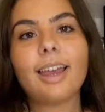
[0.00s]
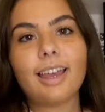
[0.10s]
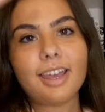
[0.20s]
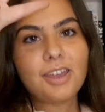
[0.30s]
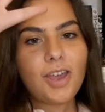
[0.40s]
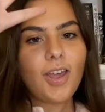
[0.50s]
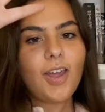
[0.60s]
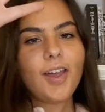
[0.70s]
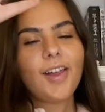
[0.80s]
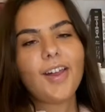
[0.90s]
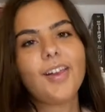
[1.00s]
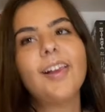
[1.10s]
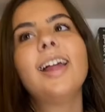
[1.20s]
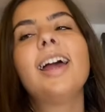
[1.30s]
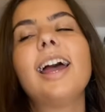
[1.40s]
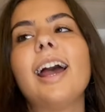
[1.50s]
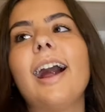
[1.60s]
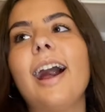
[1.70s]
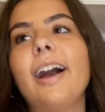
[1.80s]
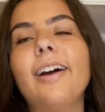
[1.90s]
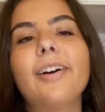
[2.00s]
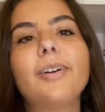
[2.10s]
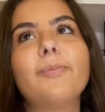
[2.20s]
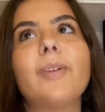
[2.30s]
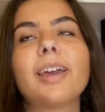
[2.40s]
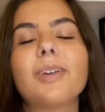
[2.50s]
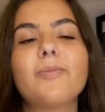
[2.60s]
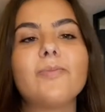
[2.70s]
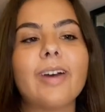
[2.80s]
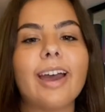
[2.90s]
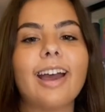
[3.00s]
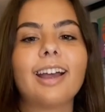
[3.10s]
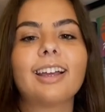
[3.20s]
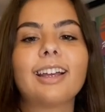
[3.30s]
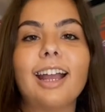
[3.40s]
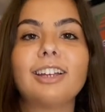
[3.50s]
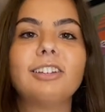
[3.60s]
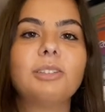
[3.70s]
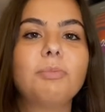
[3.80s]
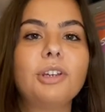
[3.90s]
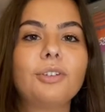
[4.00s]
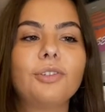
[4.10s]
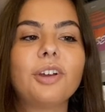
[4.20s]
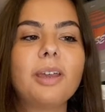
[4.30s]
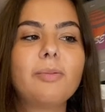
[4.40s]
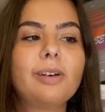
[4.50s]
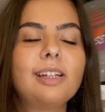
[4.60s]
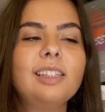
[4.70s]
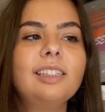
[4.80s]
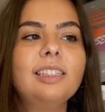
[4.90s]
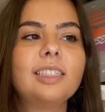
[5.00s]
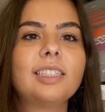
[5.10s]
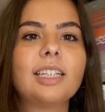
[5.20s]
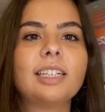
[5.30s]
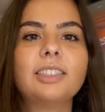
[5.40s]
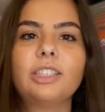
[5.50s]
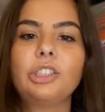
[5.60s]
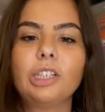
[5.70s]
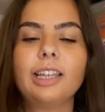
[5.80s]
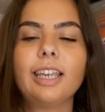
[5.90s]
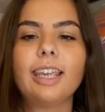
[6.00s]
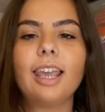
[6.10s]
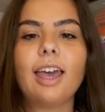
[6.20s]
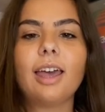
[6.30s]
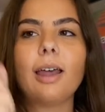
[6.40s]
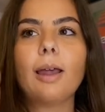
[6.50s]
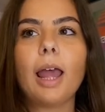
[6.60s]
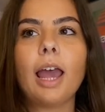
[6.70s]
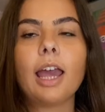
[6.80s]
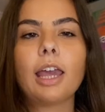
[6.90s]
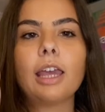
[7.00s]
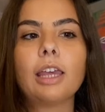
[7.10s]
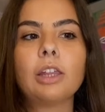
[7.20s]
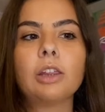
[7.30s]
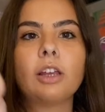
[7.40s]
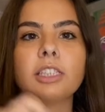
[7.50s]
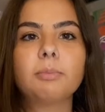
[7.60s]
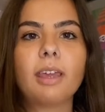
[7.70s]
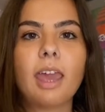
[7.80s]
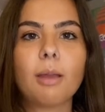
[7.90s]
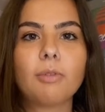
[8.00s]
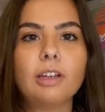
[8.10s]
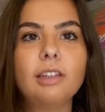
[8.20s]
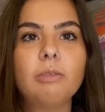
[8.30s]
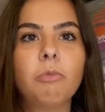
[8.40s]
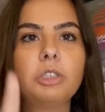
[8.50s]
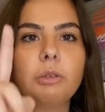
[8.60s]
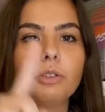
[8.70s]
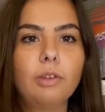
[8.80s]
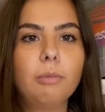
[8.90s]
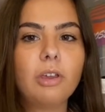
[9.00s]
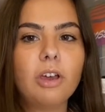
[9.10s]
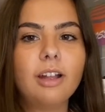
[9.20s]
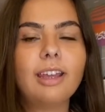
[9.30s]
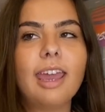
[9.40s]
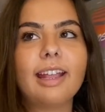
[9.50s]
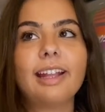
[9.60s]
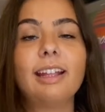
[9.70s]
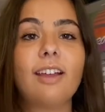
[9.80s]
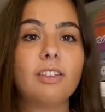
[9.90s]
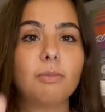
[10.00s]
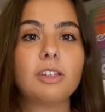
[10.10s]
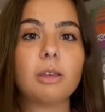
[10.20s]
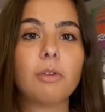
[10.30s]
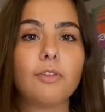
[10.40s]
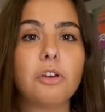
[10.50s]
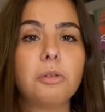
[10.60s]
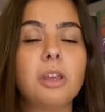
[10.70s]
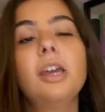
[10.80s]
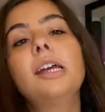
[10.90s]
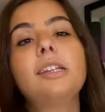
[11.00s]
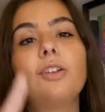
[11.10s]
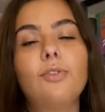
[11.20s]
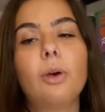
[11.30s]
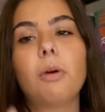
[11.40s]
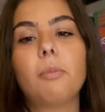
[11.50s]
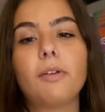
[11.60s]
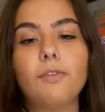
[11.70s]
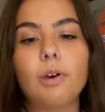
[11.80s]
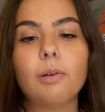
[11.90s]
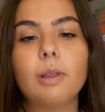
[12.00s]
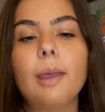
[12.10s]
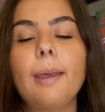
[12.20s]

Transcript: Hi y'all. I am back. Kind of disappeared for 8 months. Essentially, I lost my camera, which I was filming on, and I didn't have space on my phone to film on my phone.